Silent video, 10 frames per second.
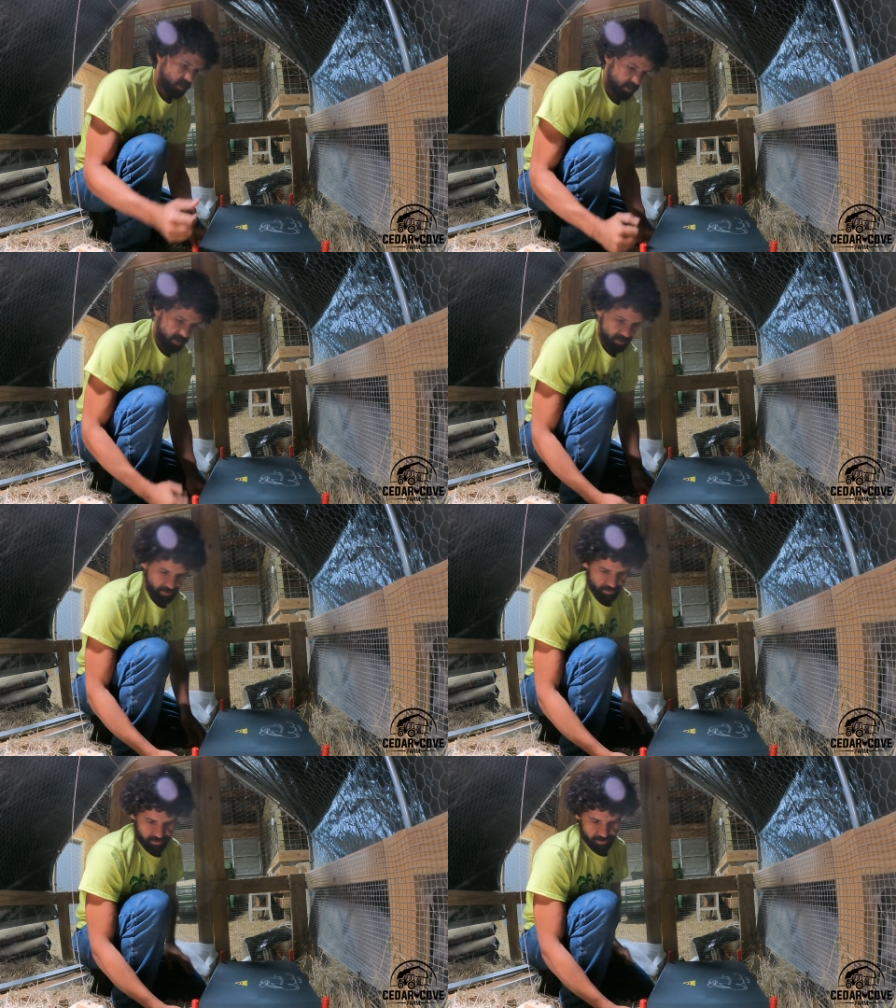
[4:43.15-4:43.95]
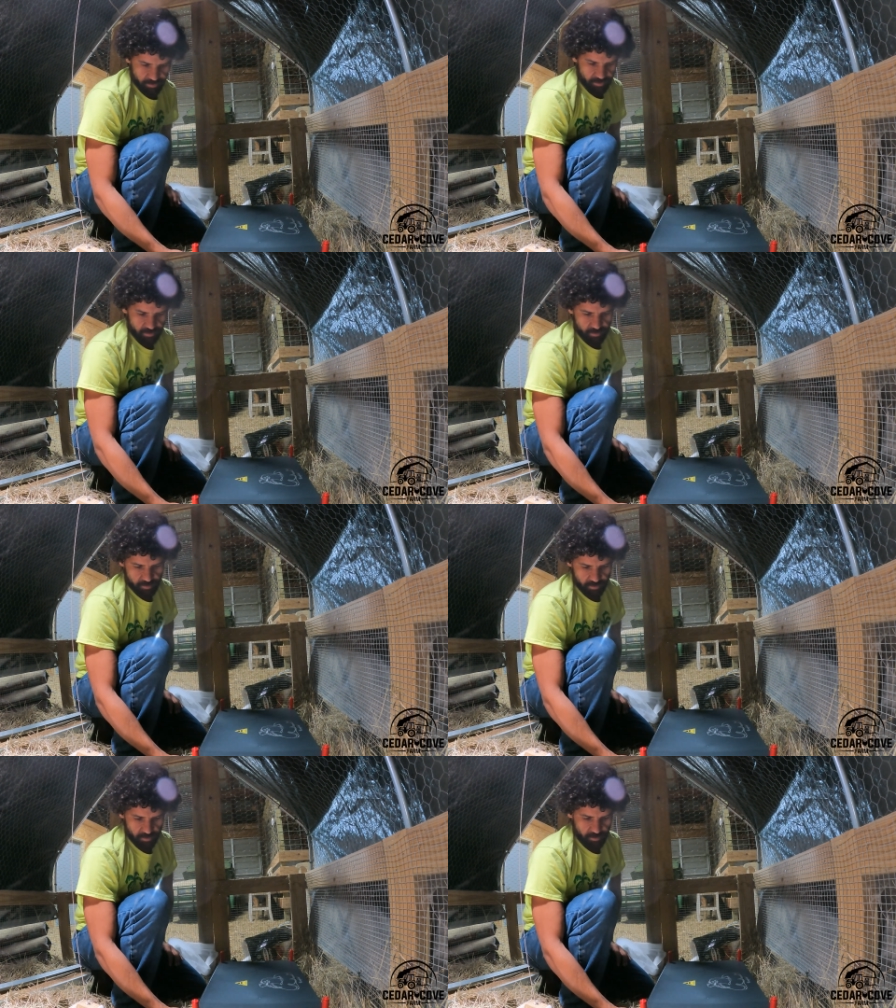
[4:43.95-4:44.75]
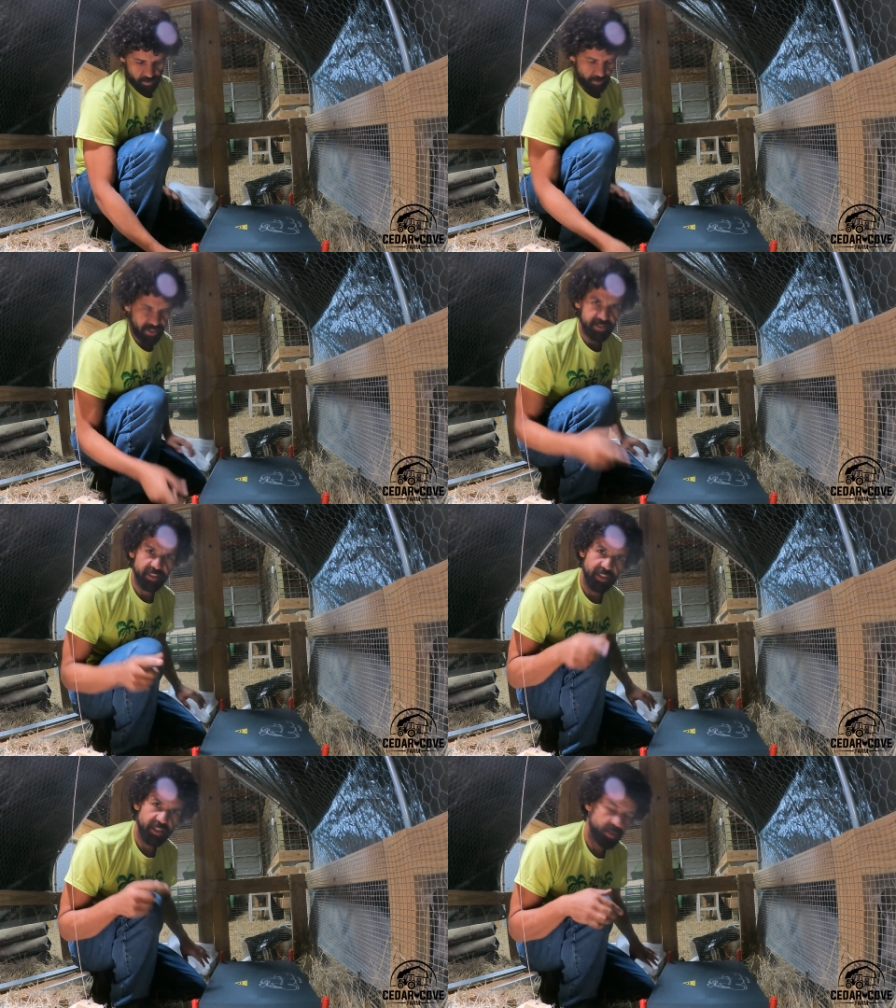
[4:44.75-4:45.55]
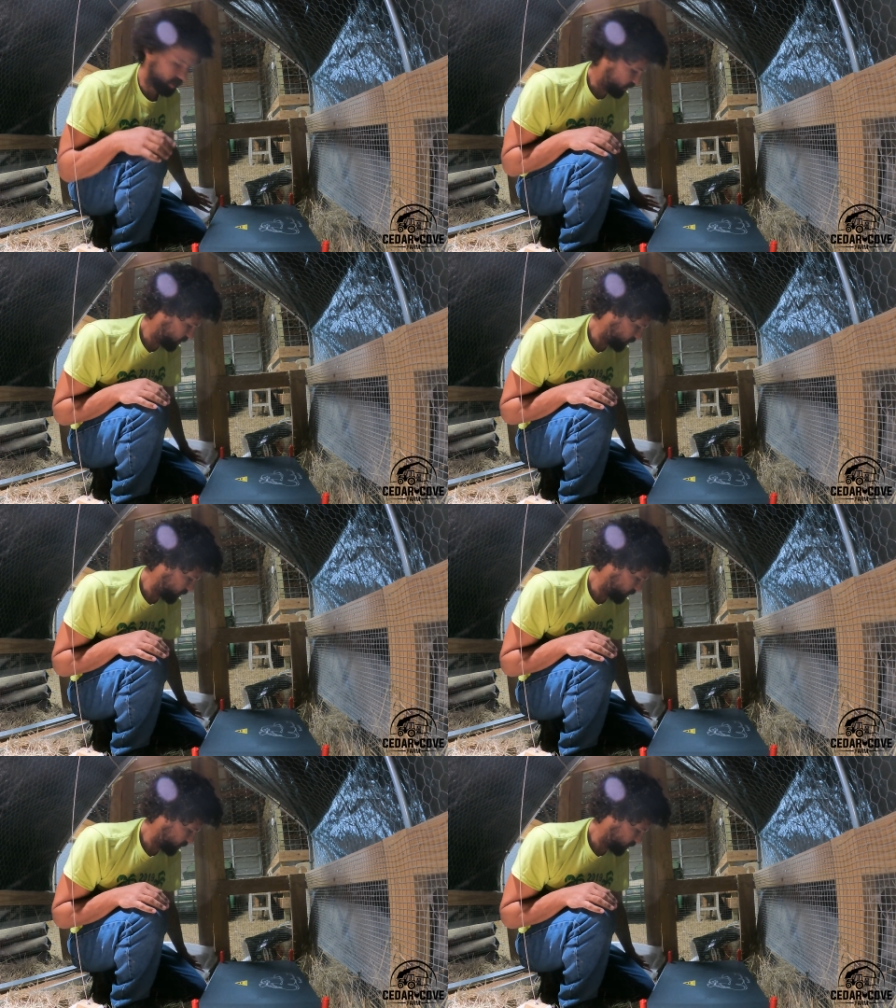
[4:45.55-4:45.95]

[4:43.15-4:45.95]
This, I'm actually gonna go get